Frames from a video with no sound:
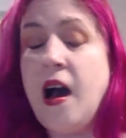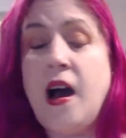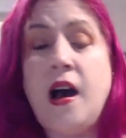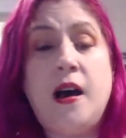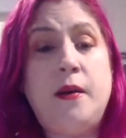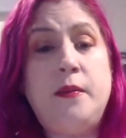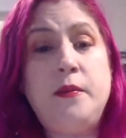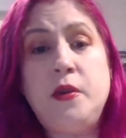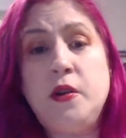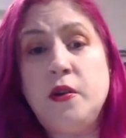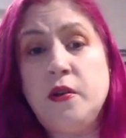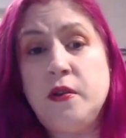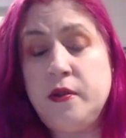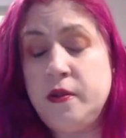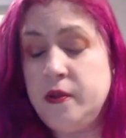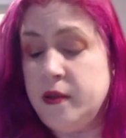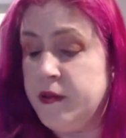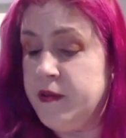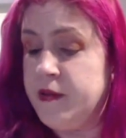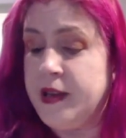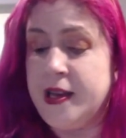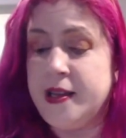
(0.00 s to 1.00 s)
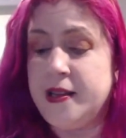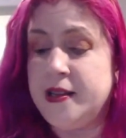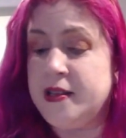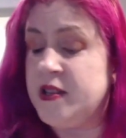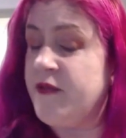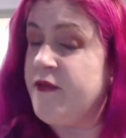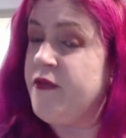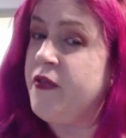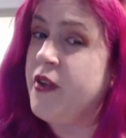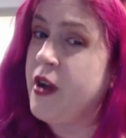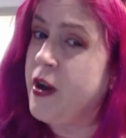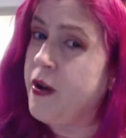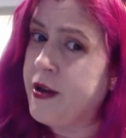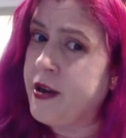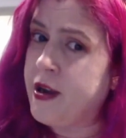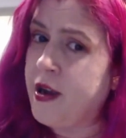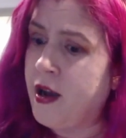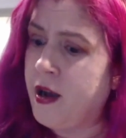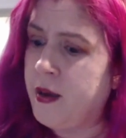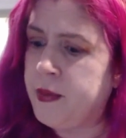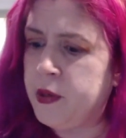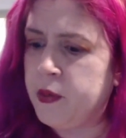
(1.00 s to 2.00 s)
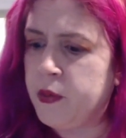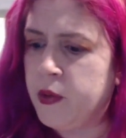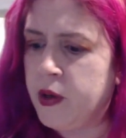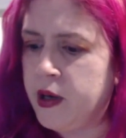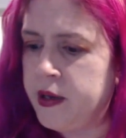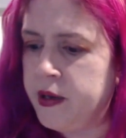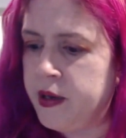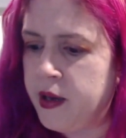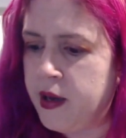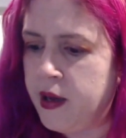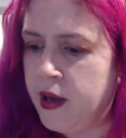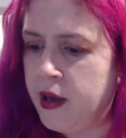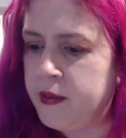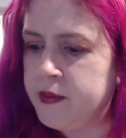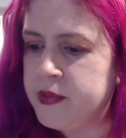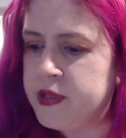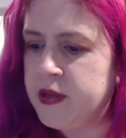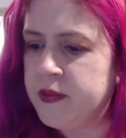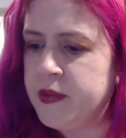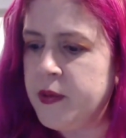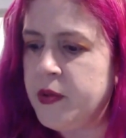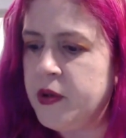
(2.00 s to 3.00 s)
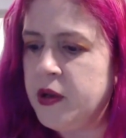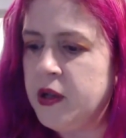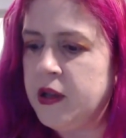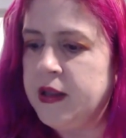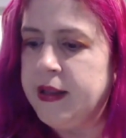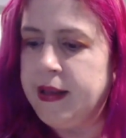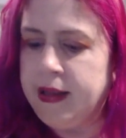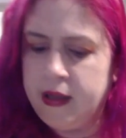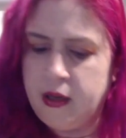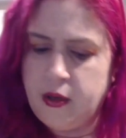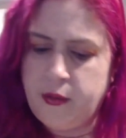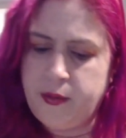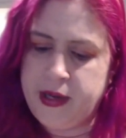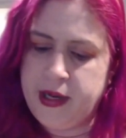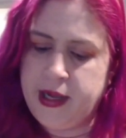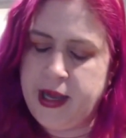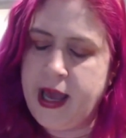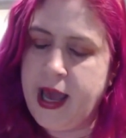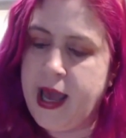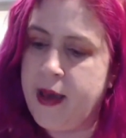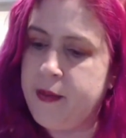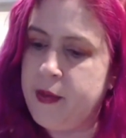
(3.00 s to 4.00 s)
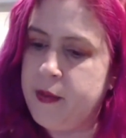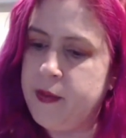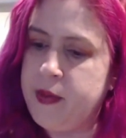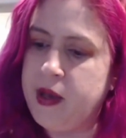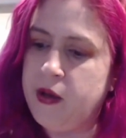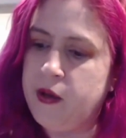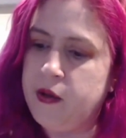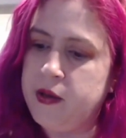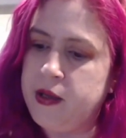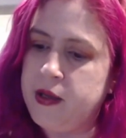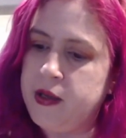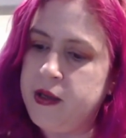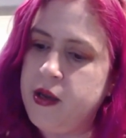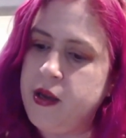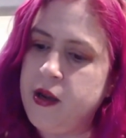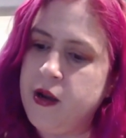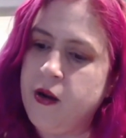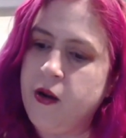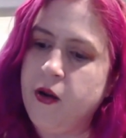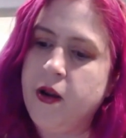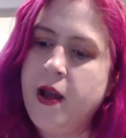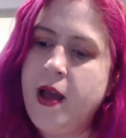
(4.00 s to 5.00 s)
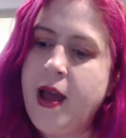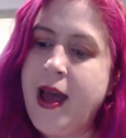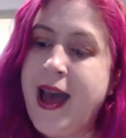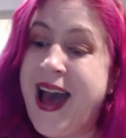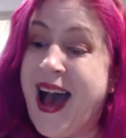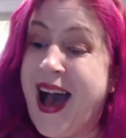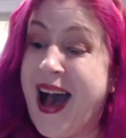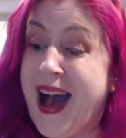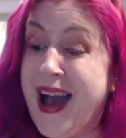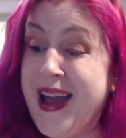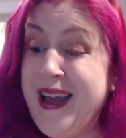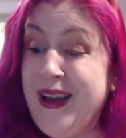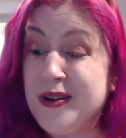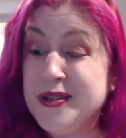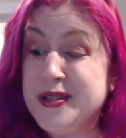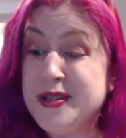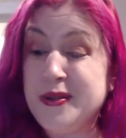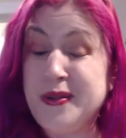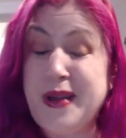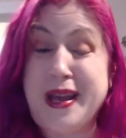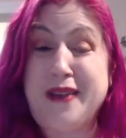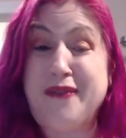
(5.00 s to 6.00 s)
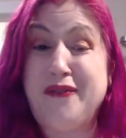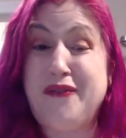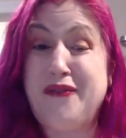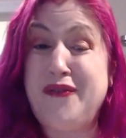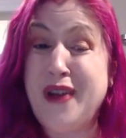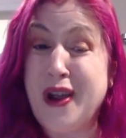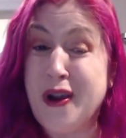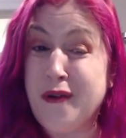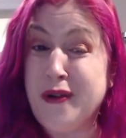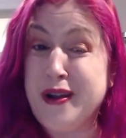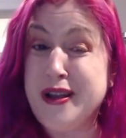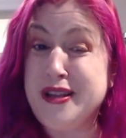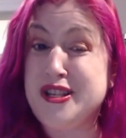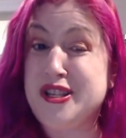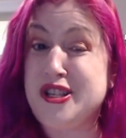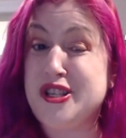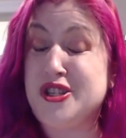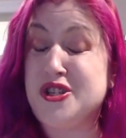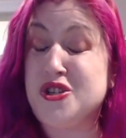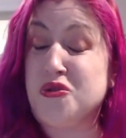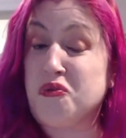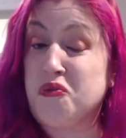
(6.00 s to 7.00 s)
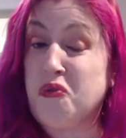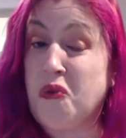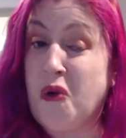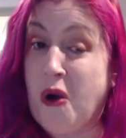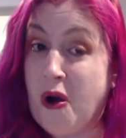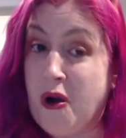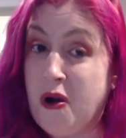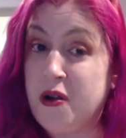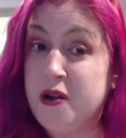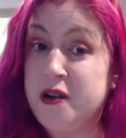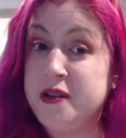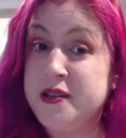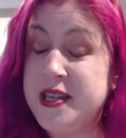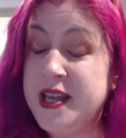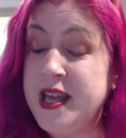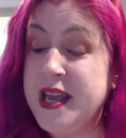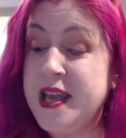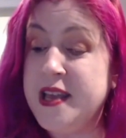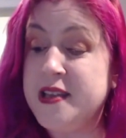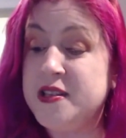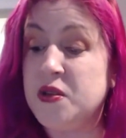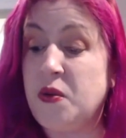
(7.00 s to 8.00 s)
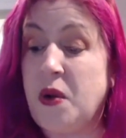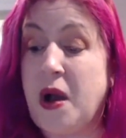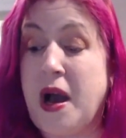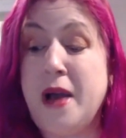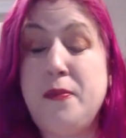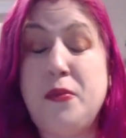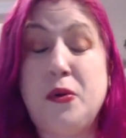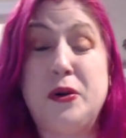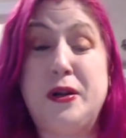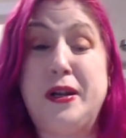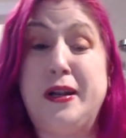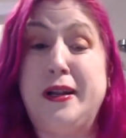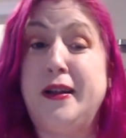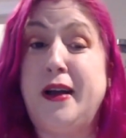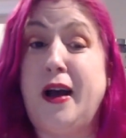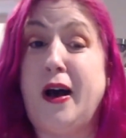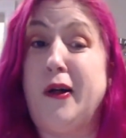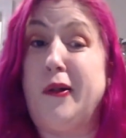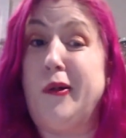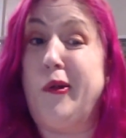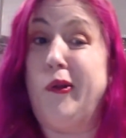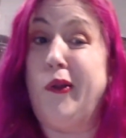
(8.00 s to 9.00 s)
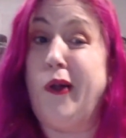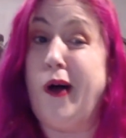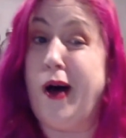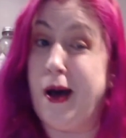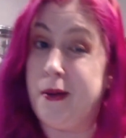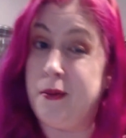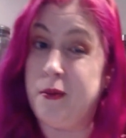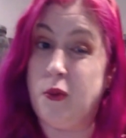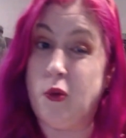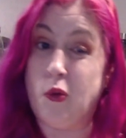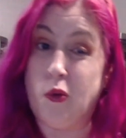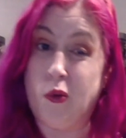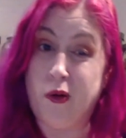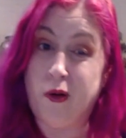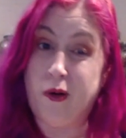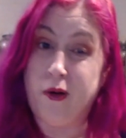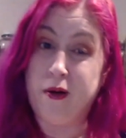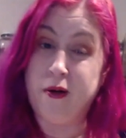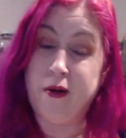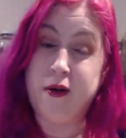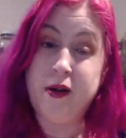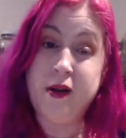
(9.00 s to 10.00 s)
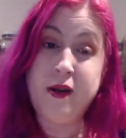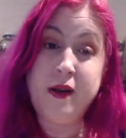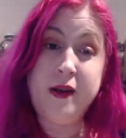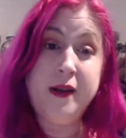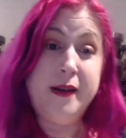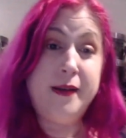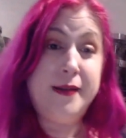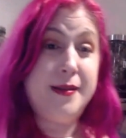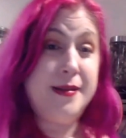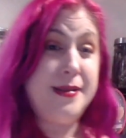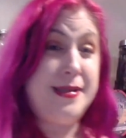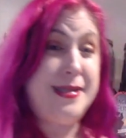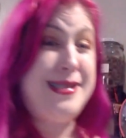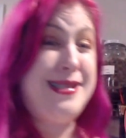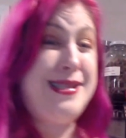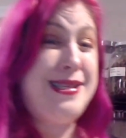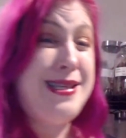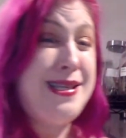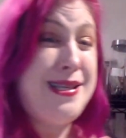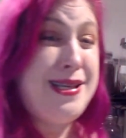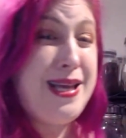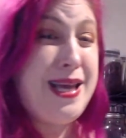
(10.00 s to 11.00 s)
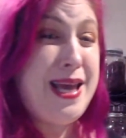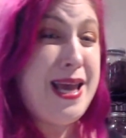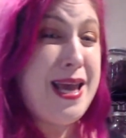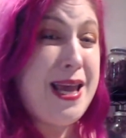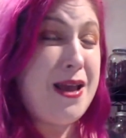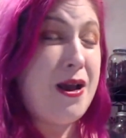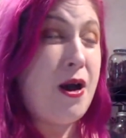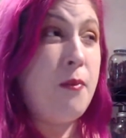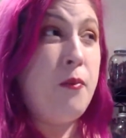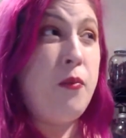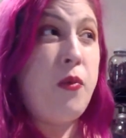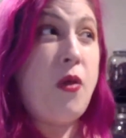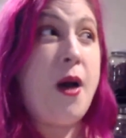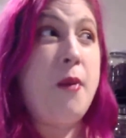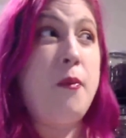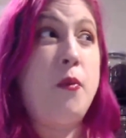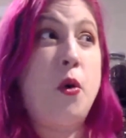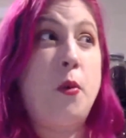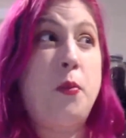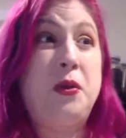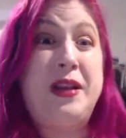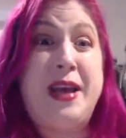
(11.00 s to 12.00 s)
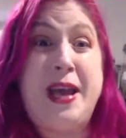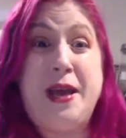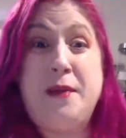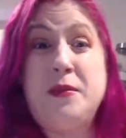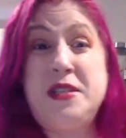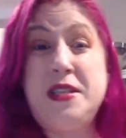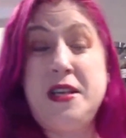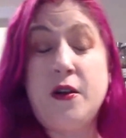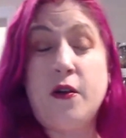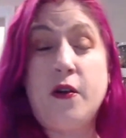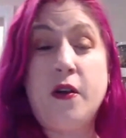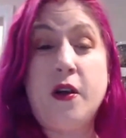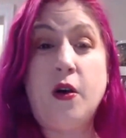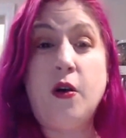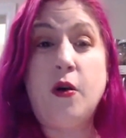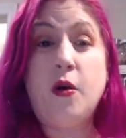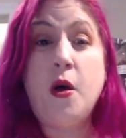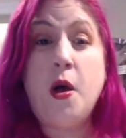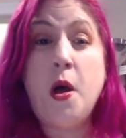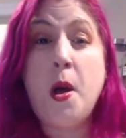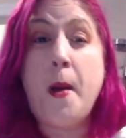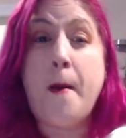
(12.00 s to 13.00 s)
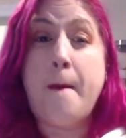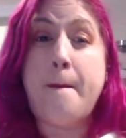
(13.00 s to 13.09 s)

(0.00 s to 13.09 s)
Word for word: Um, you'll that's a very common one. Um, so I'm gonna put a little bit of chamomile in here. I also like very strong tea, so I put in a lot more tea, a lot more plant material